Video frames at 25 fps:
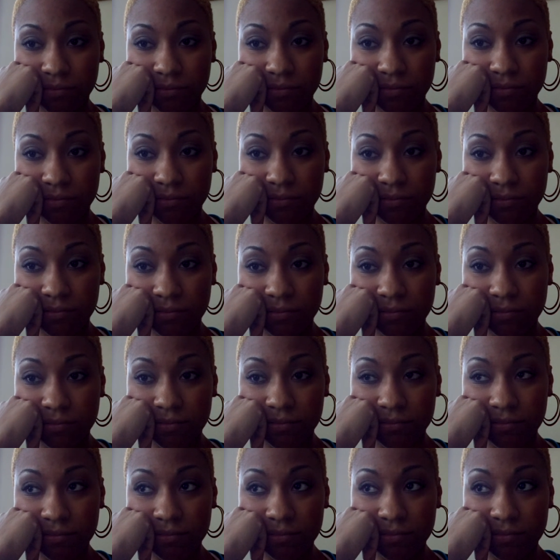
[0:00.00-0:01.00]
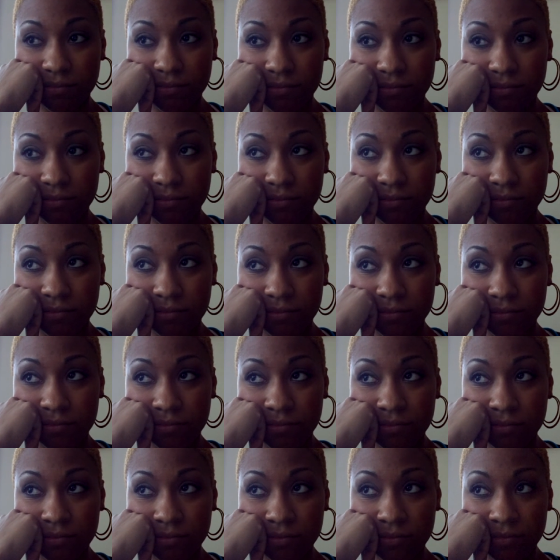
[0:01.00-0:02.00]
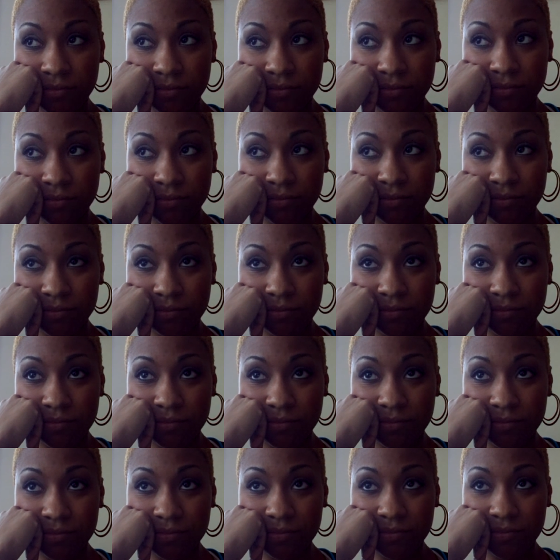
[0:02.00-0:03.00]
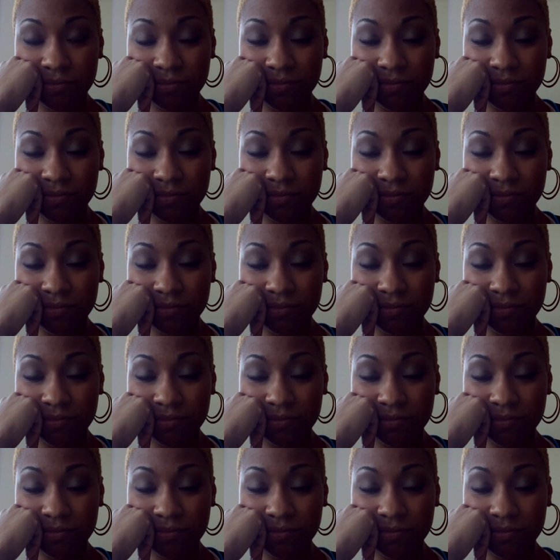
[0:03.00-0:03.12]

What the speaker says: Nobody speaks.